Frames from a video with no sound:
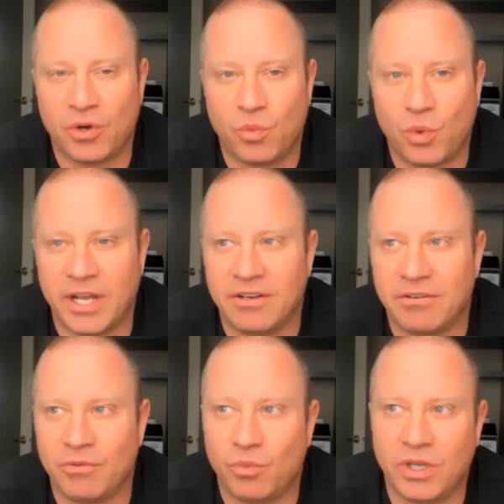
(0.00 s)
know
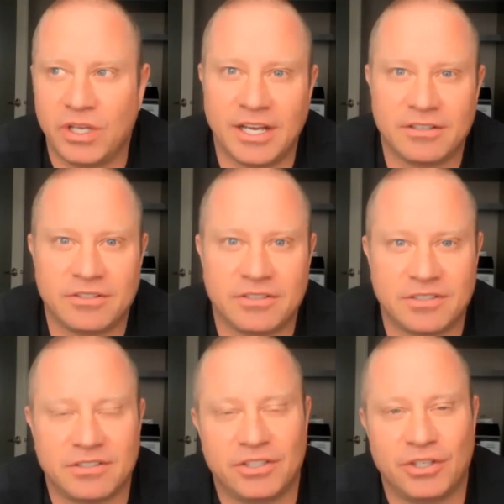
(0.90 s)
when we get
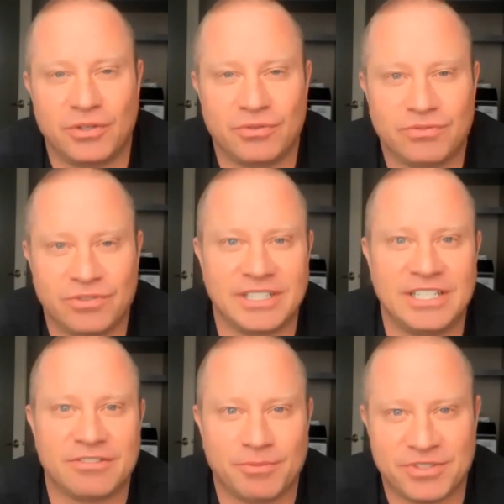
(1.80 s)
you know
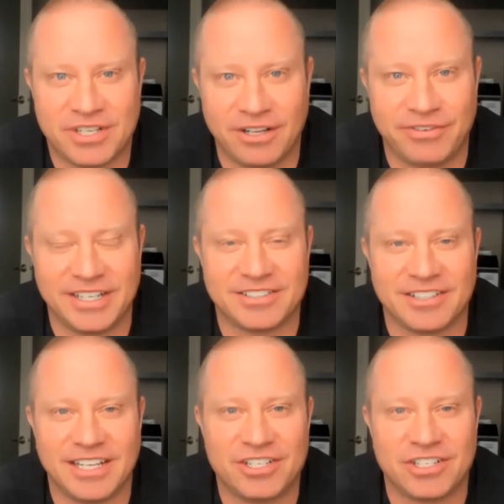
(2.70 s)
release from self
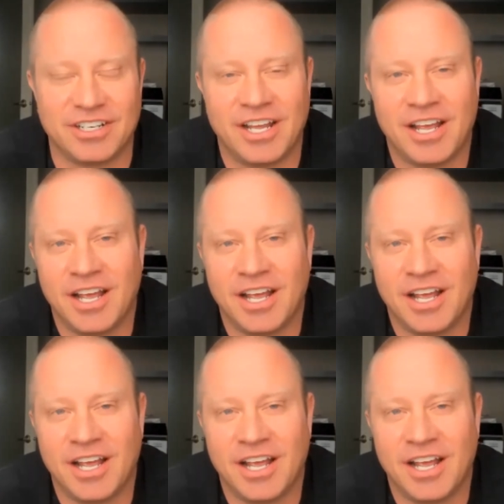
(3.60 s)
isolation,